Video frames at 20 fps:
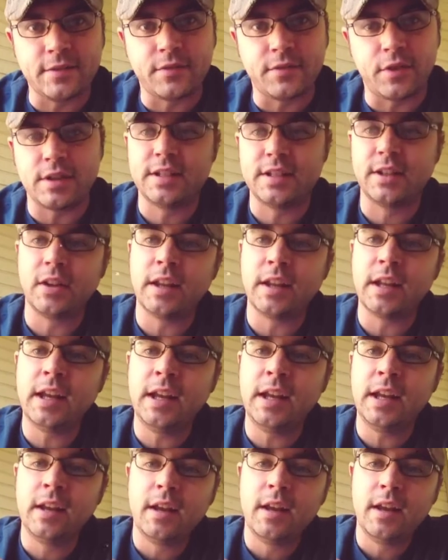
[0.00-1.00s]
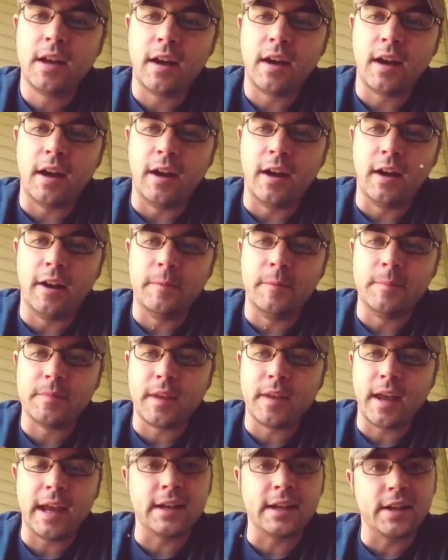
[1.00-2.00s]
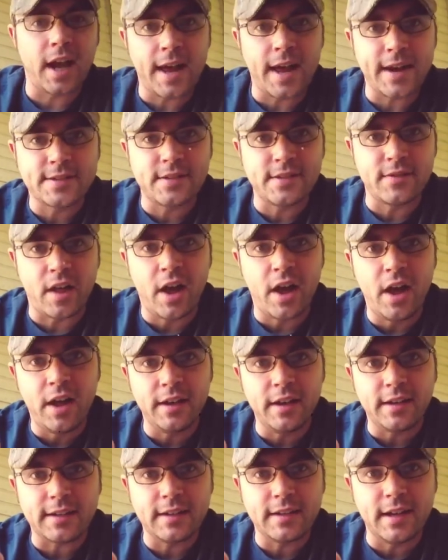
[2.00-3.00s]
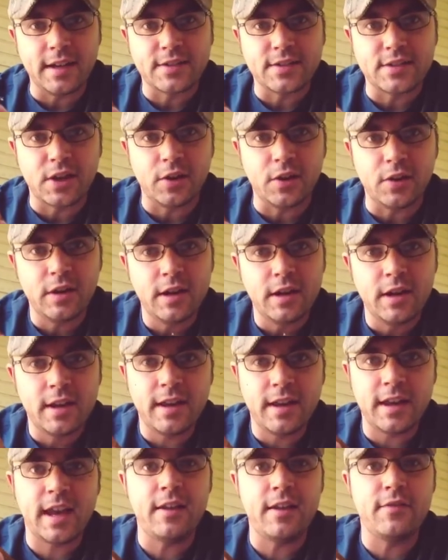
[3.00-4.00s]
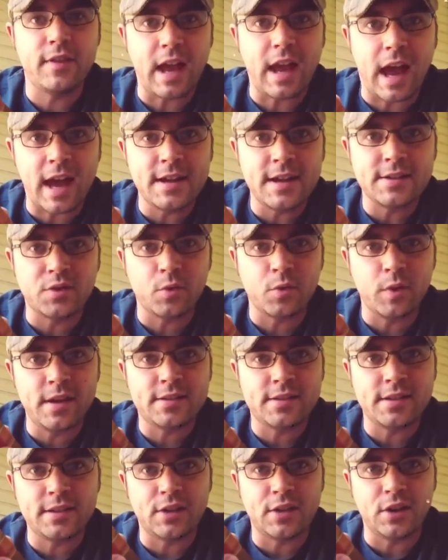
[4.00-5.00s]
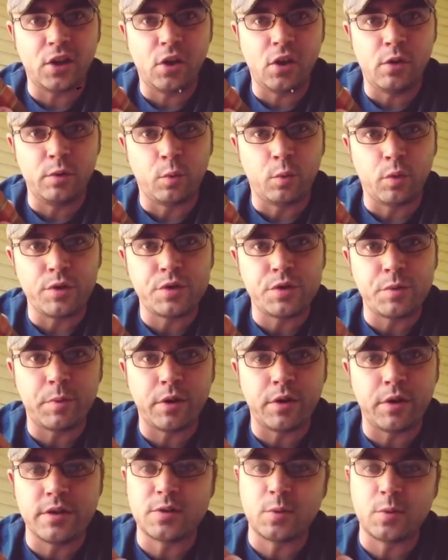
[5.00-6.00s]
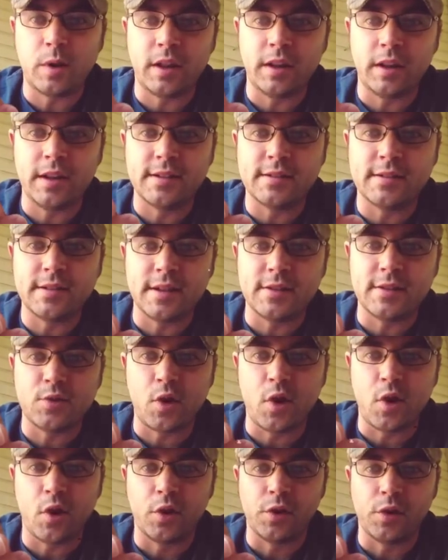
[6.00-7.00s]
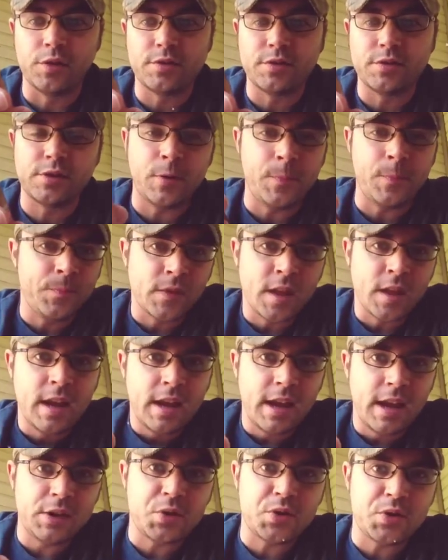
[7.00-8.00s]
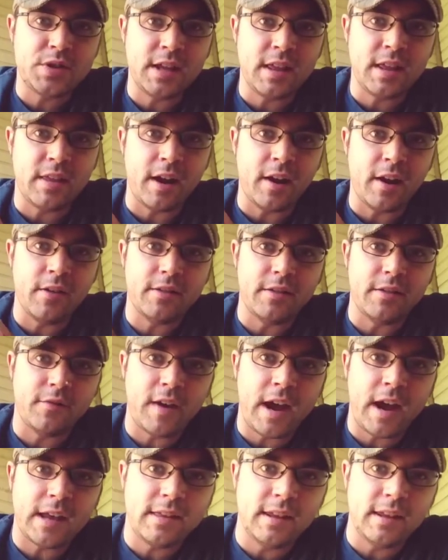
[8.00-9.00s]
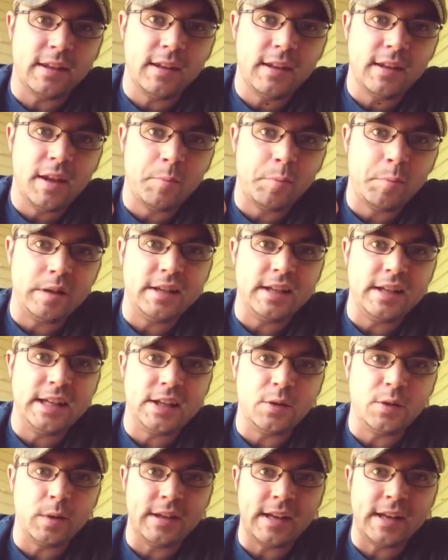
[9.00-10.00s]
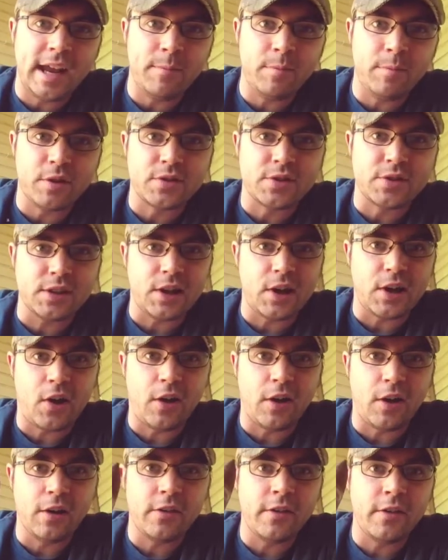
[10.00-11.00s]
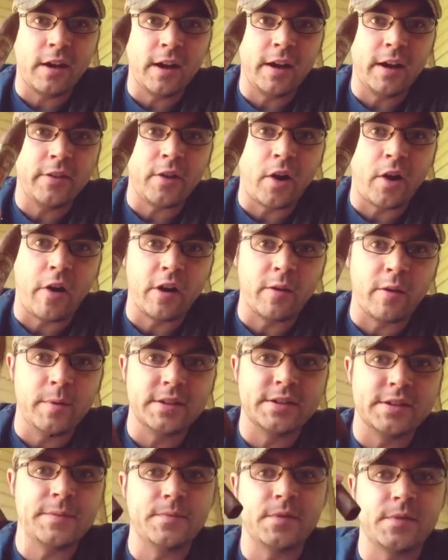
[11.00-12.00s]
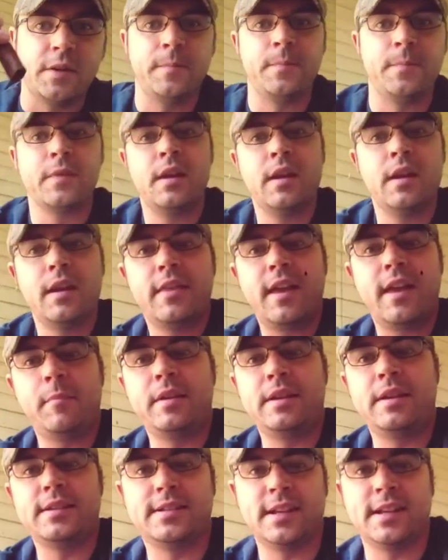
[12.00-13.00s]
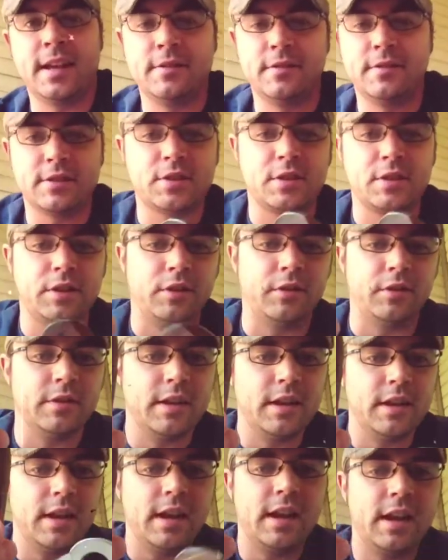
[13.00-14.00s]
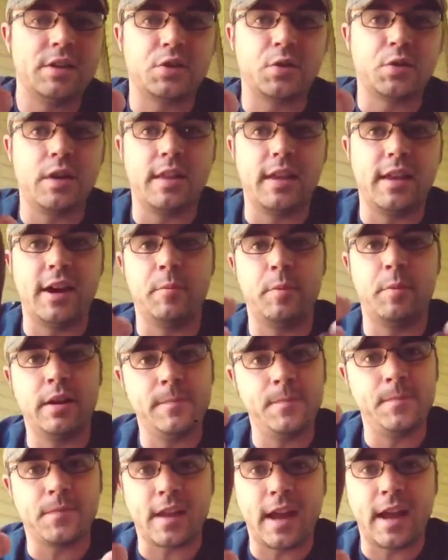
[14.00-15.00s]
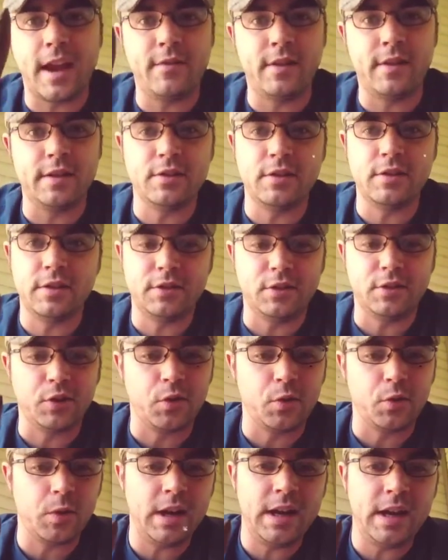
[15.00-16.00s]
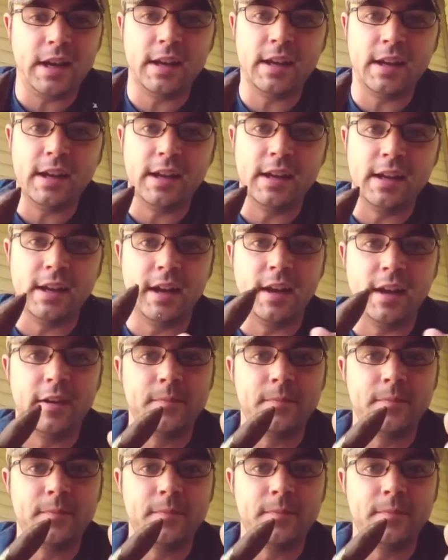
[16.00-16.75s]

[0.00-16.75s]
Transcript: of fertility and goddess of the hunt. And so it gave guys a reason to go and worship her as well as the girls. So interesting there, the fact that Padilla would name their cigar the Artemis. So that being said, just a little history there, but I have a degree in